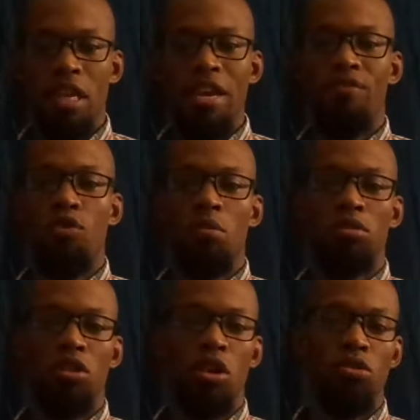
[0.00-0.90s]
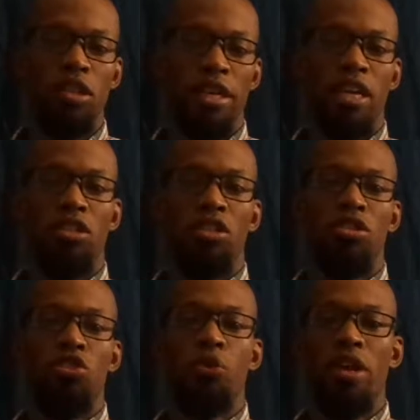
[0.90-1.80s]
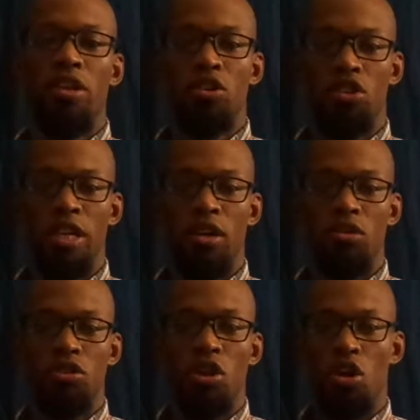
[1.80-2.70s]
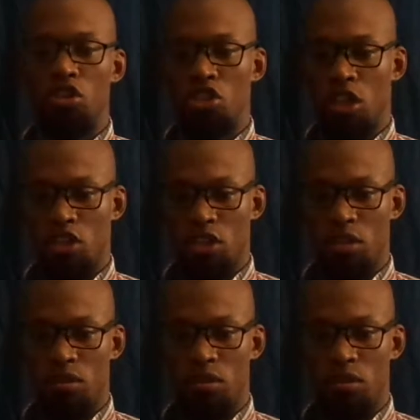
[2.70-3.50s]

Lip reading: it forms close connections with other cells called junctions.